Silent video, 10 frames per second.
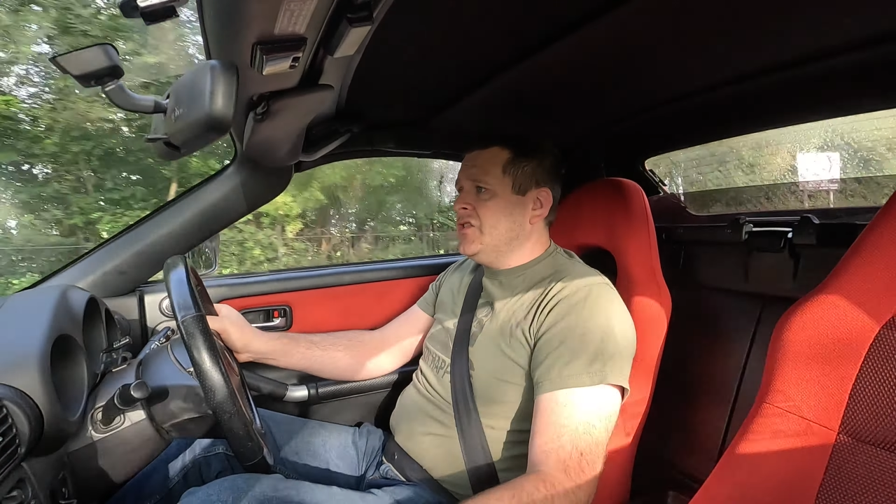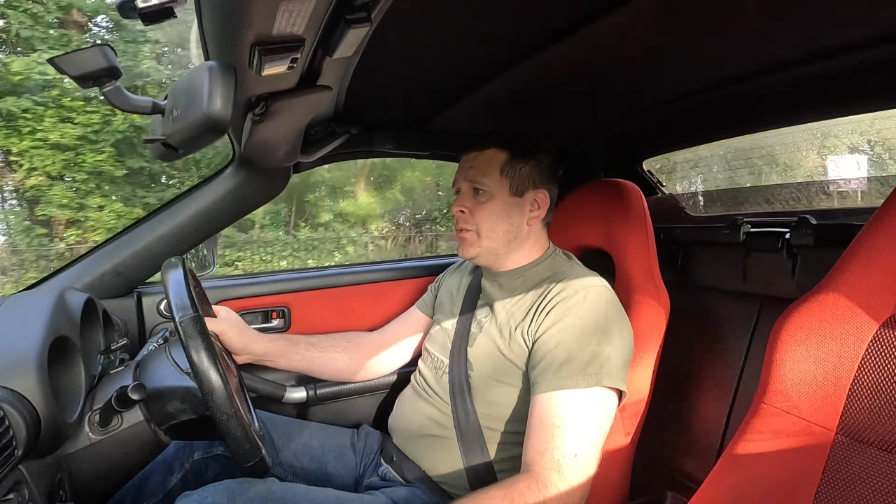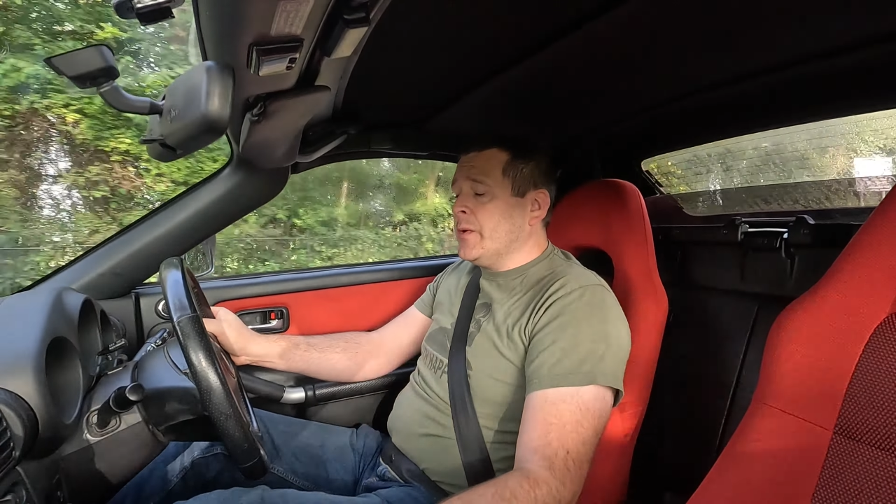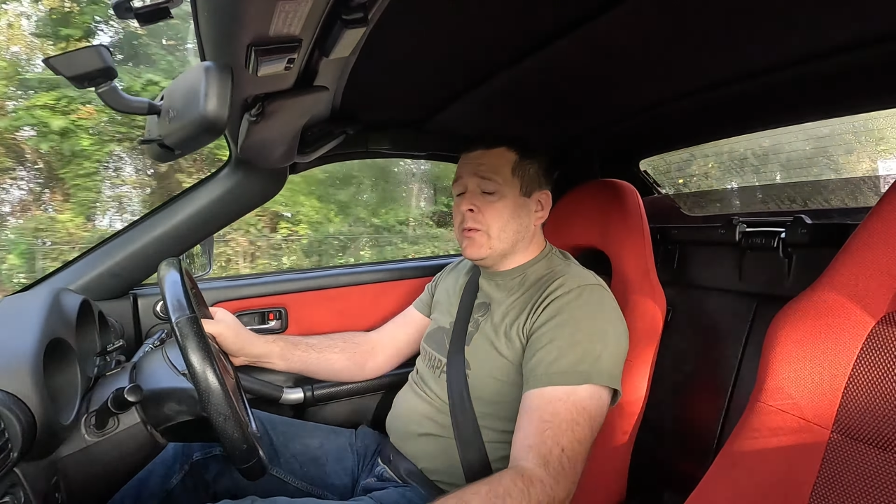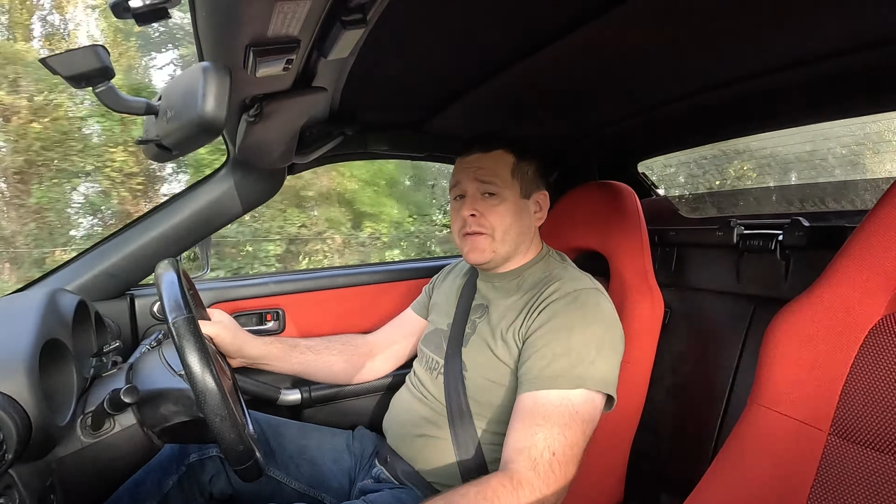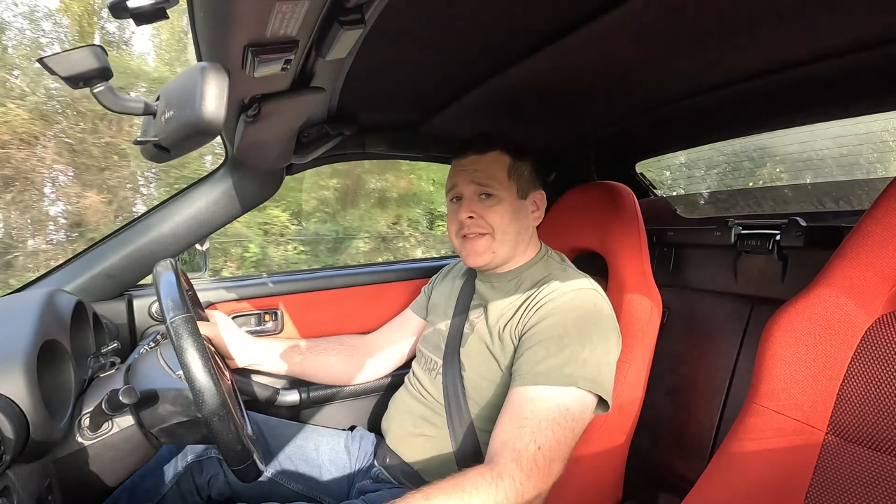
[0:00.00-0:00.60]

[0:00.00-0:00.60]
doing all